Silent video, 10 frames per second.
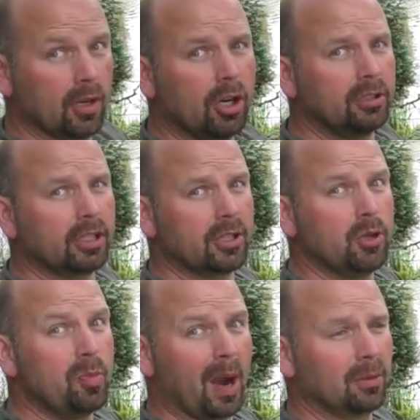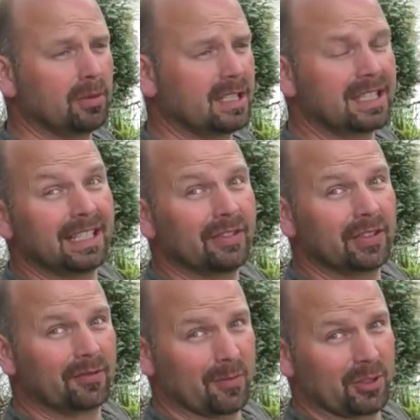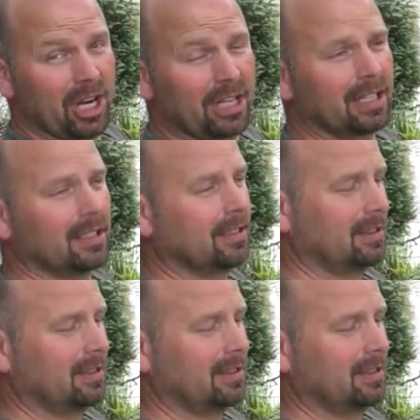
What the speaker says: Under 2 pounds delivered from China.